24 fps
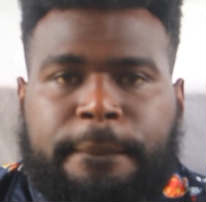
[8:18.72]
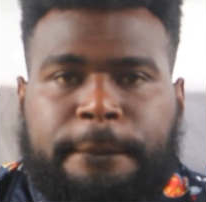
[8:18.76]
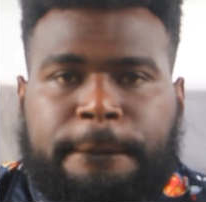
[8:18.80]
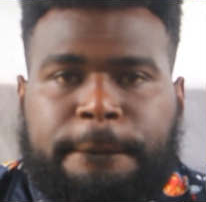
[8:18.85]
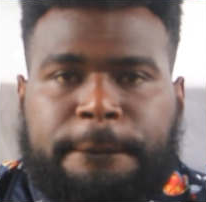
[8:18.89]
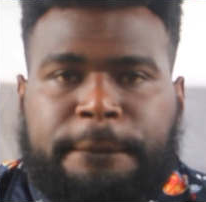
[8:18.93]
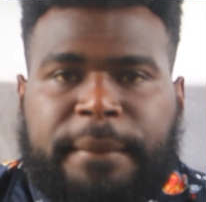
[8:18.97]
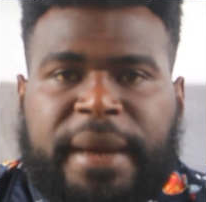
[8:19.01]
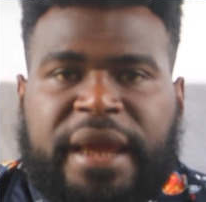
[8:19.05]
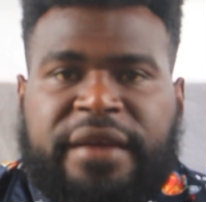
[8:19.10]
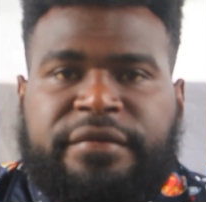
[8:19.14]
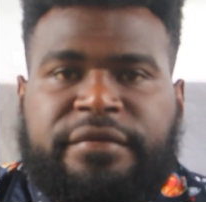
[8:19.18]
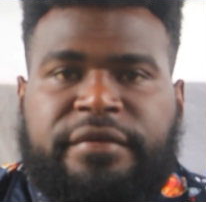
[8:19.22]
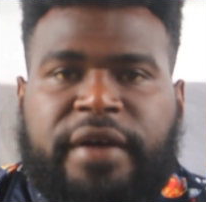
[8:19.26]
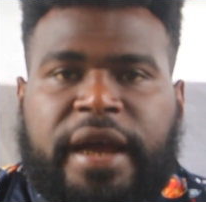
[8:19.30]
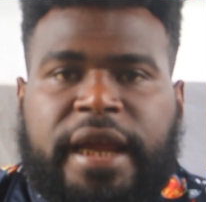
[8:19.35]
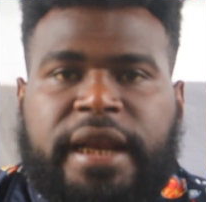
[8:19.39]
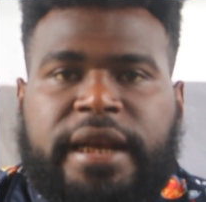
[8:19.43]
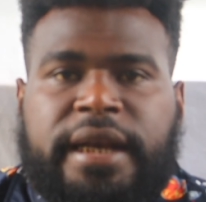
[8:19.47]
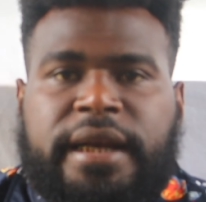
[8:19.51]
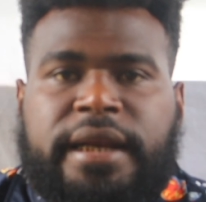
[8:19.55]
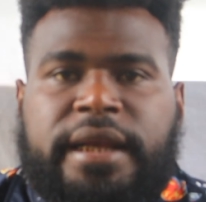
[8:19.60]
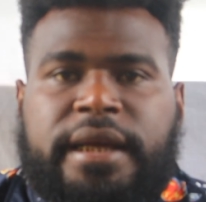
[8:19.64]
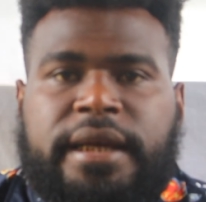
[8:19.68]
may
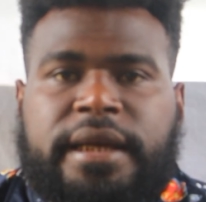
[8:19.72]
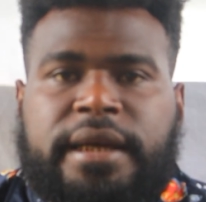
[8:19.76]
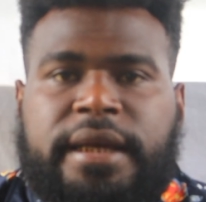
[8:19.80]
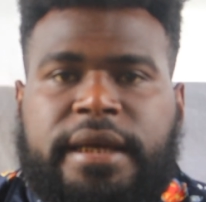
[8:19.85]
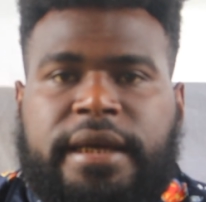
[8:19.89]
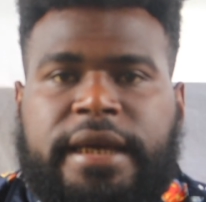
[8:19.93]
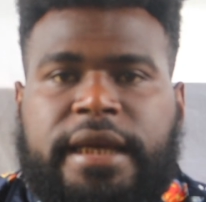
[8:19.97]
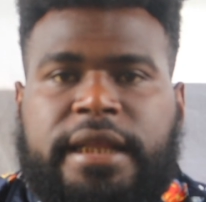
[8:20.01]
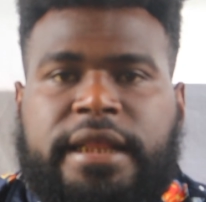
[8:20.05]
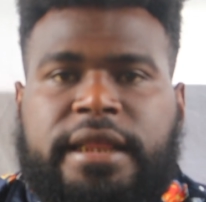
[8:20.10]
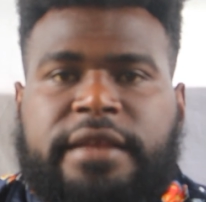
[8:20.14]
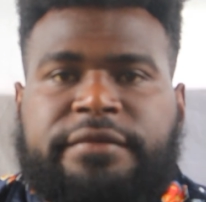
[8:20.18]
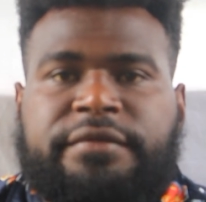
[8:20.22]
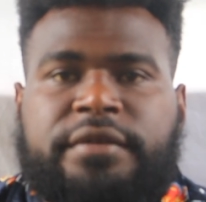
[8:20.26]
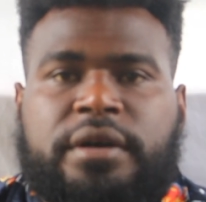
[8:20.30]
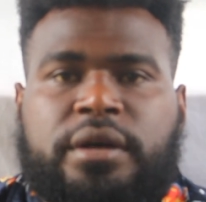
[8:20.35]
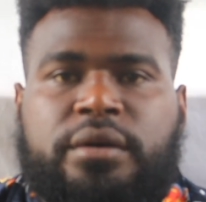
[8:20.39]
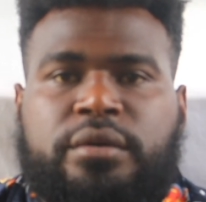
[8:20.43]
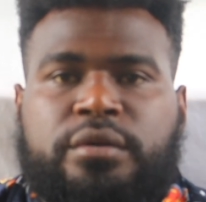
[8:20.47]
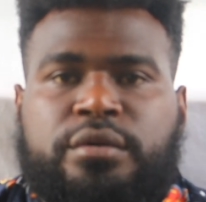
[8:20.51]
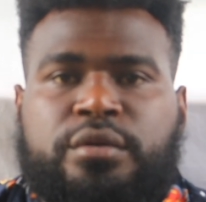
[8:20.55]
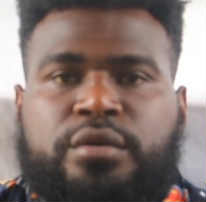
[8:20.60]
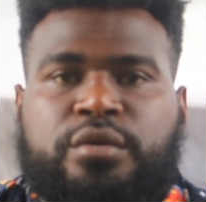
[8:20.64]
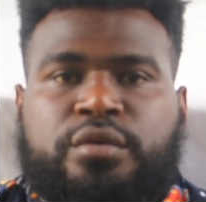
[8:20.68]
find it
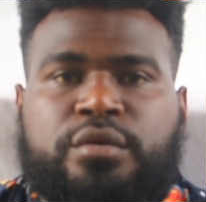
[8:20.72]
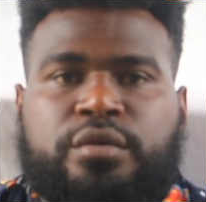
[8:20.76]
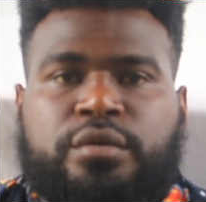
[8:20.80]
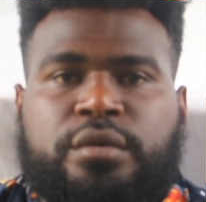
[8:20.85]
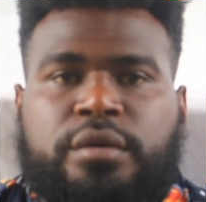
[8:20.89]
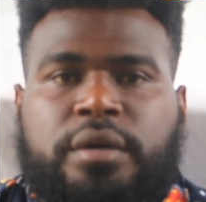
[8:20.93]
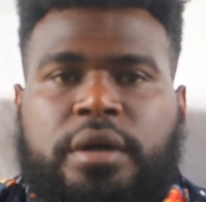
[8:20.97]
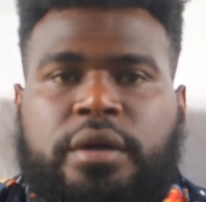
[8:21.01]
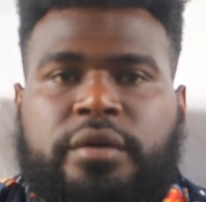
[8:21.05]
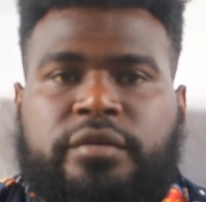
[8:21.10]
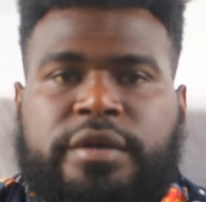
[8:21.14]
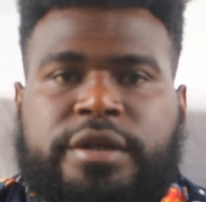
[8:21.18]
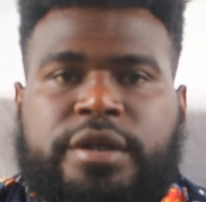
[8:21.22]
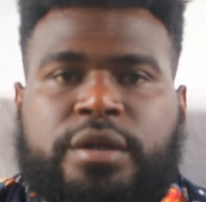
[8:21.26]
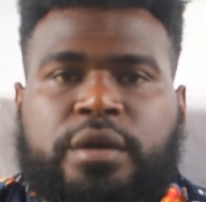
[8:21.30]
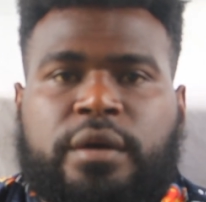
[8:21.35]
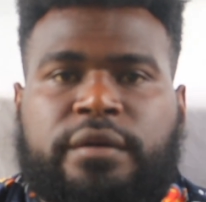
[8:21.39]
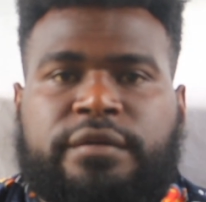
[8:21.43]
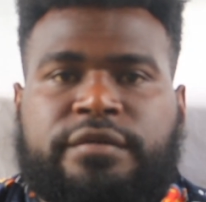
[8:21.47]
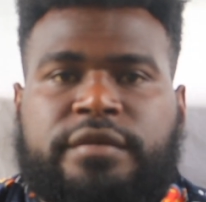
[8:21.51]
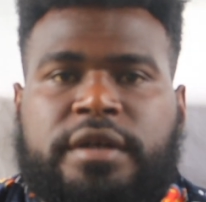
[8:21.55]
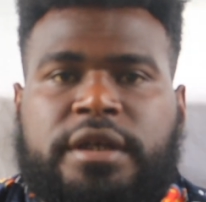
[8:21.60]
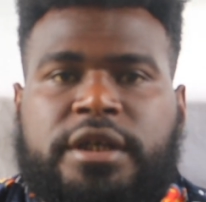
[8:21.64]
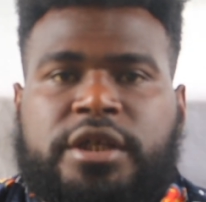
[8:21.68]
difficult to
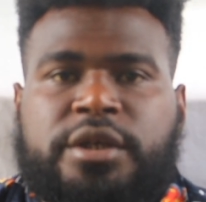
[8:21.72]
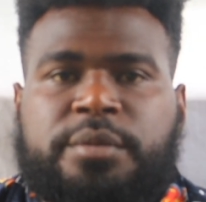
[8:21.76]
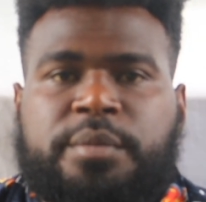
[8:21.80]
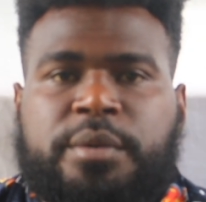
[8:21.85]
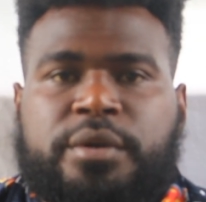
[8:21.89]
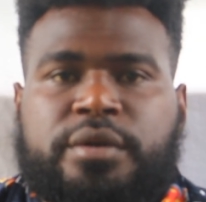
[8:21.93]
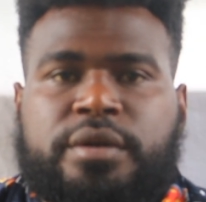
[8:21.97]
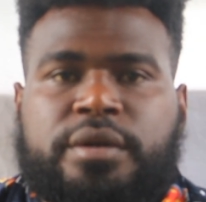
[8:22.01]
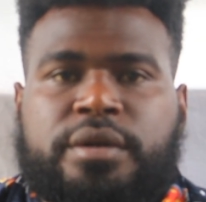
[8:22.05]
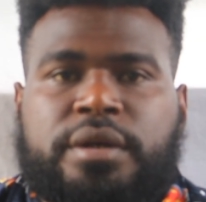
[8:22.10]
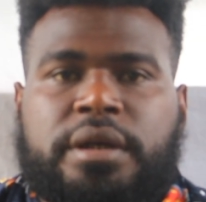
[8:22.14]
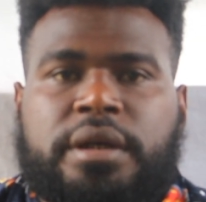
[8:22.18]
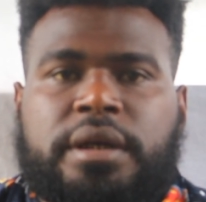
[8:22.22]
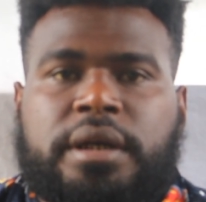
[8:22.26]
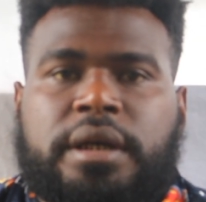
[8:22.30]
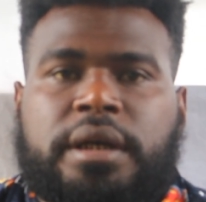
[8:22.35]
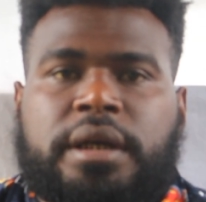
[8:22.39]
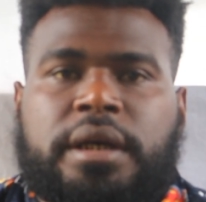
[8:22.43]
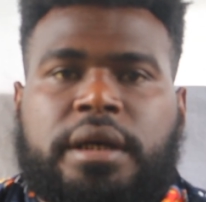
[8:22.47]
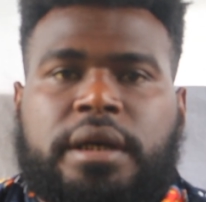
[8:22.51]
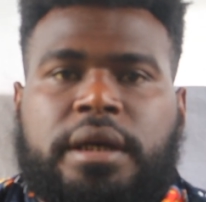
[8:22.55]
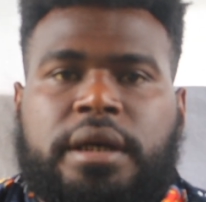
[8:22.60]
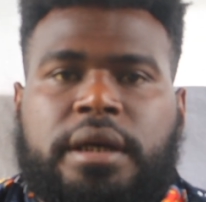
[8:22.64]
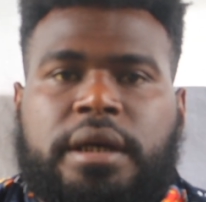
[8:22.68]
resolve disputes
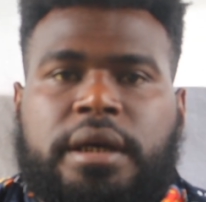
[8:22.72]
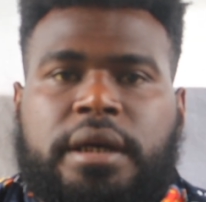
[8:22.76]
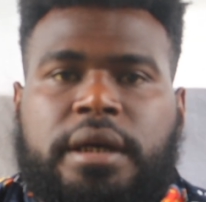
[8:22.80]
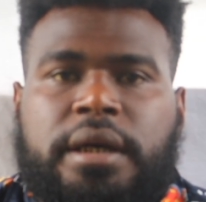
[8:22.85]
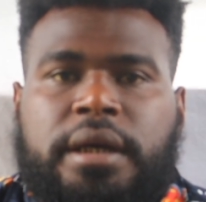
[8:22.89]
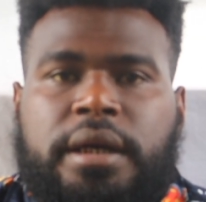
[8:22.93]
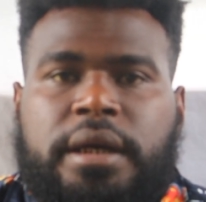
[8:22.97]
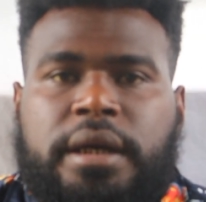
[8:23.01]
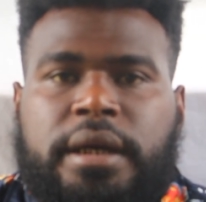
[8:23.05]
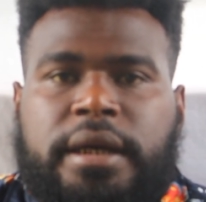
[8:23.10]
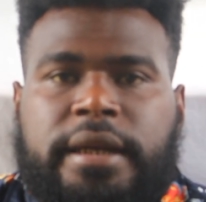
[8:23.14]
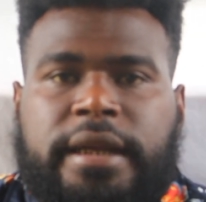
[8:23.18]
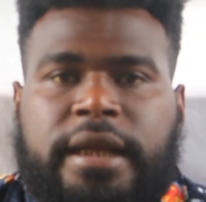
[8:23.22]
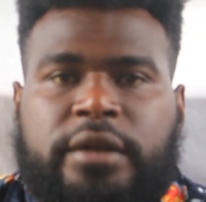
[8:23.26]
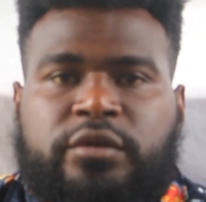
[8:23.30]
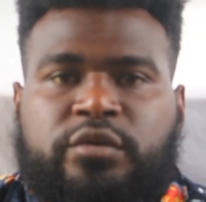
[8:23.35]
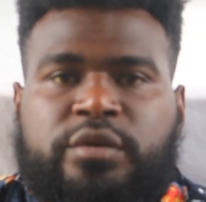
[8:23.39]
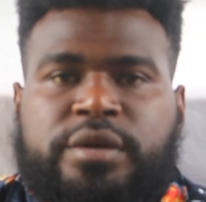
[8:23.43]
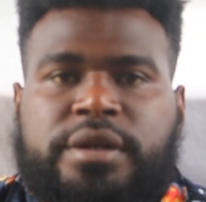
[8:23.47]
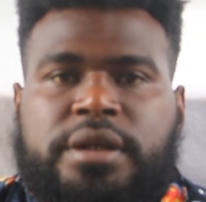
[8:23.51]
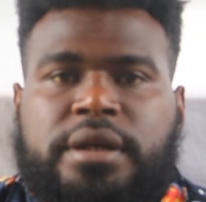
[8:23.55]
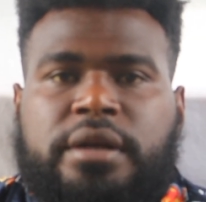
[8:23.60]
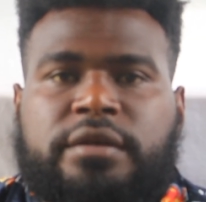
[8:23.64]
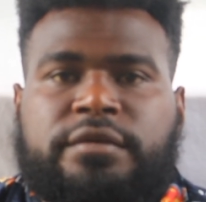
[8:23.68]
that
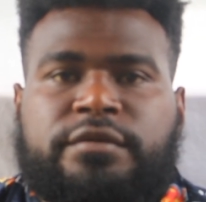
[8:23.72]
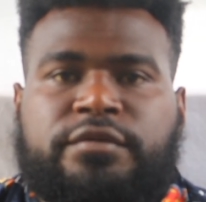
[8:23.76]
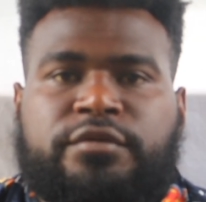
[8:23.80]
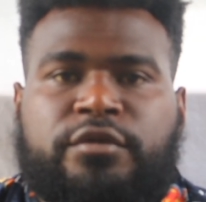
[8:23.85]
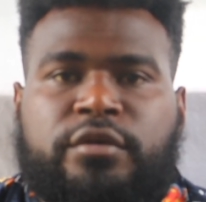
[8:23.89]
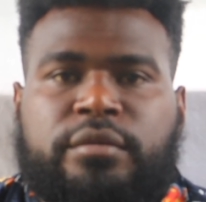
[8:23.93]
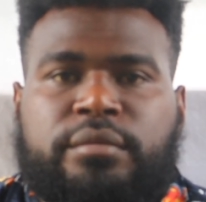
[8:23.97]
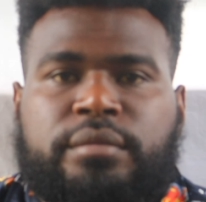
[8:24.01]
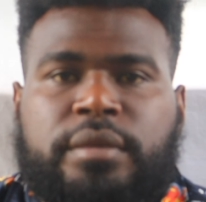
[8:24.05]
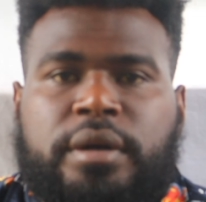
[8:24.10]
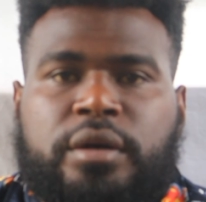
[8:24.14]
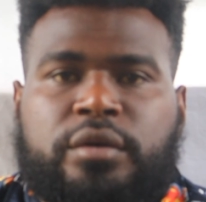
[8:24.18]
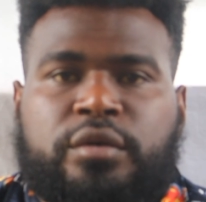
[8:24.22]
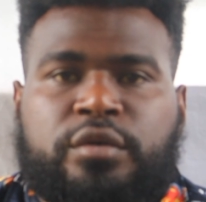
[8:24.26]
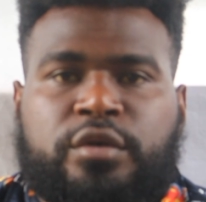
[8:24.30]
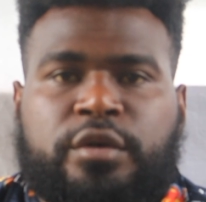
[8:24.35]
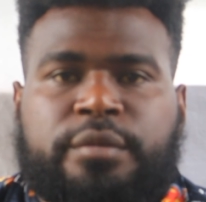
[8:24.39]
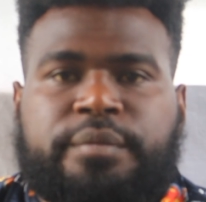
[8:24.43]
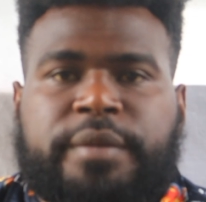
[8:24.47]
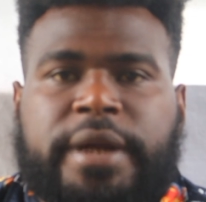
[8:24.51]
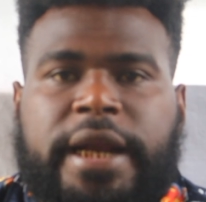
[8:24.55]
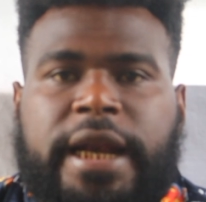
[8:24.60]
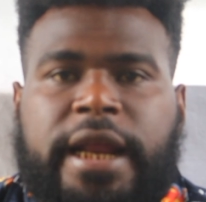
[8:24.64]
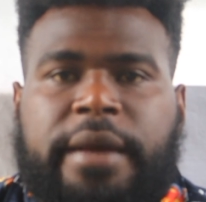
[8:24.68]
result from
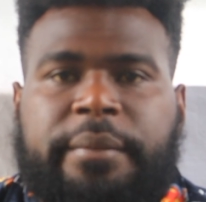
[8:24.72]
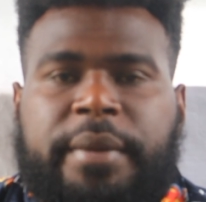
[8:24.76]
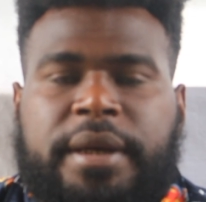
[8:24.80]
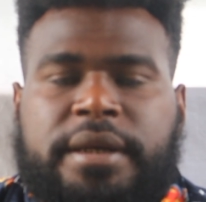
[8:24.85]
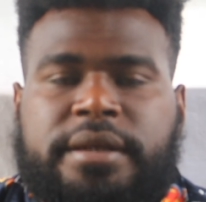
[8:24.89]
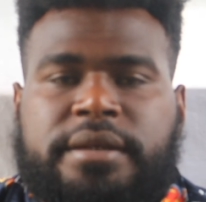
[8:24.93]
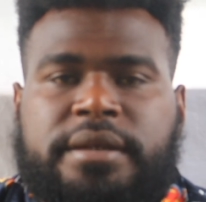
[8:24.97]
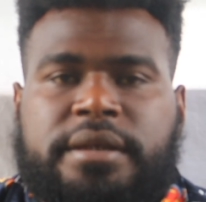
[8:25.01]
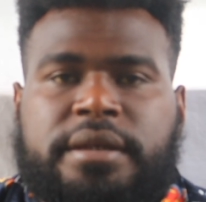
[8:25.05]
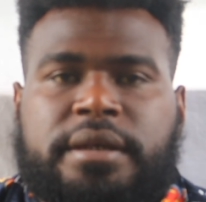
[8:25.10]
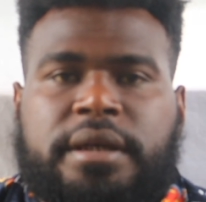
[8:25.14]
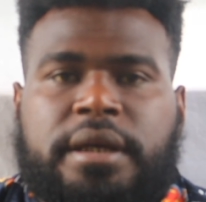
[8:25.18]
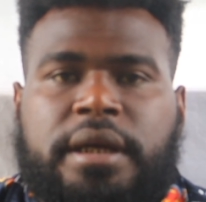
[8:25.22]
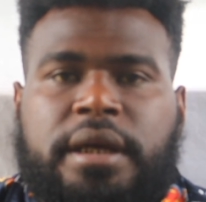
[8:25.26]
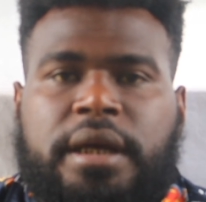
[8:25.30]
group dynamics.